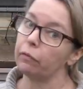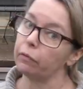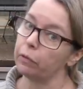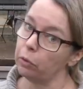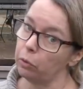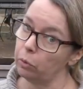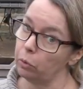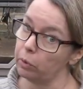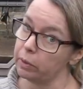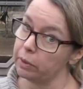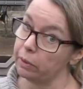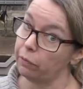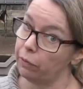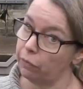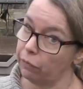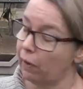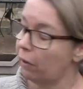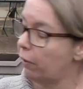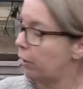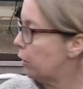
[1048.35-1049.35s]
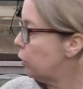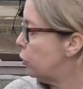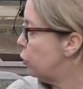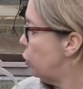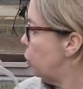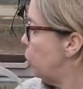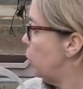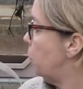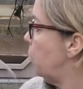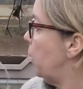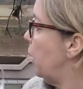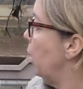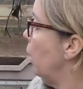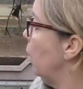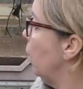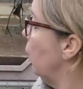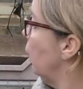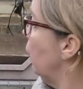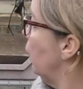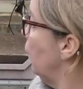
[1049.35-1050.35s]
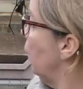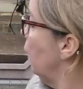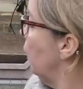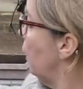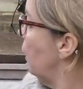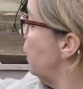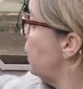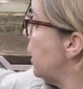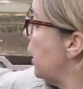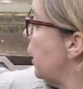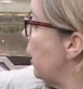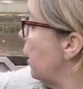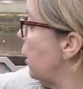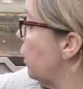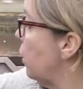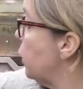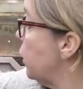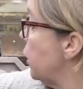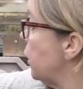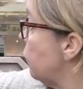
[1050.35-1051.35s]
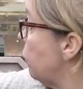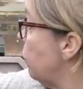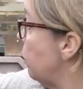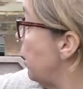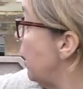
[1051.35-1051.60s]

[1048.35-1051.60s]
course, if you're very good, you will be taking cuttings from your